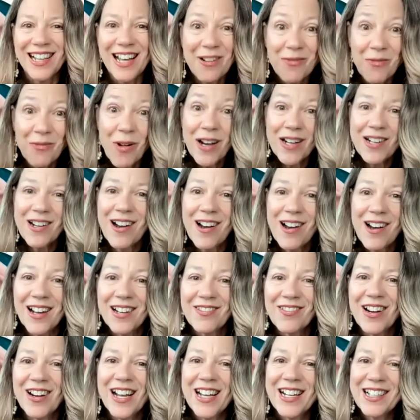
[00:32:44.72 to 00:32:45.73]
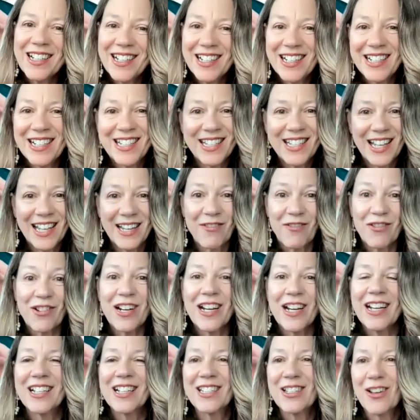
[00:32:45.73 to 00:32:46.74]
And why not, right? It's like
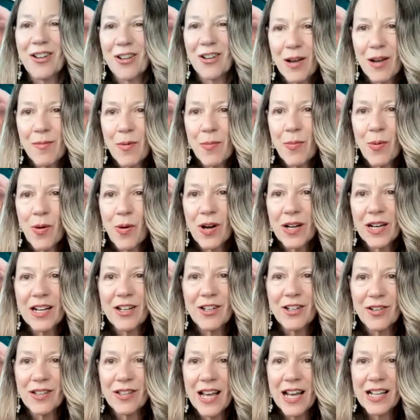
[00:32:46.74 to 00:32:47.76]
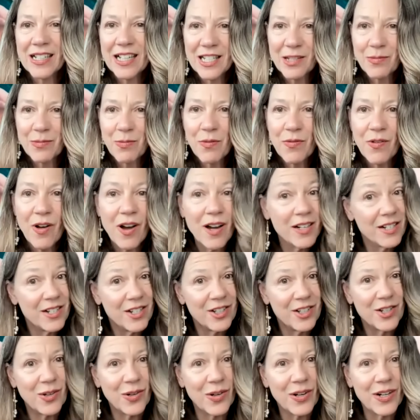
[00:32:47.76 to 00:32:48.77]
free. So come aboard and do that. Let's move on
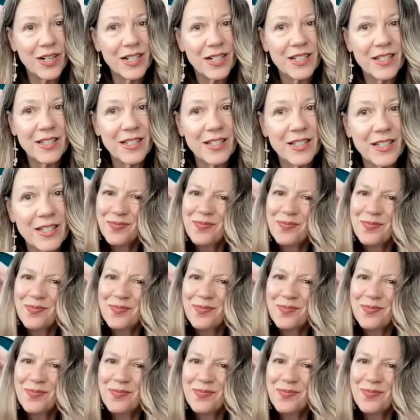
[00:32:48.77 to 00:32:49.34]
to Taurus.